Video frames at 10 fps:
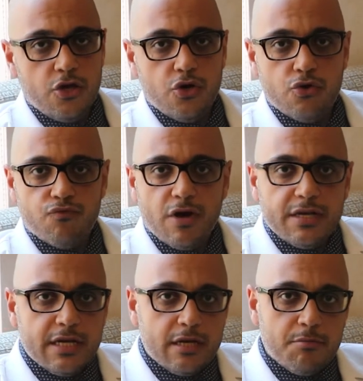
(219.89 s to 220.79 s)
you're
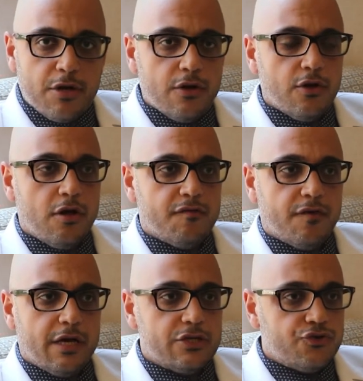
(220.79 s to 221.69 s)
right in the middle of
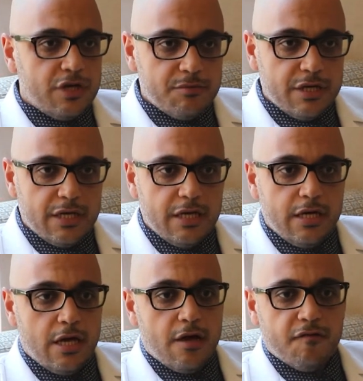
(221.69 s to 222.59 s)
extremely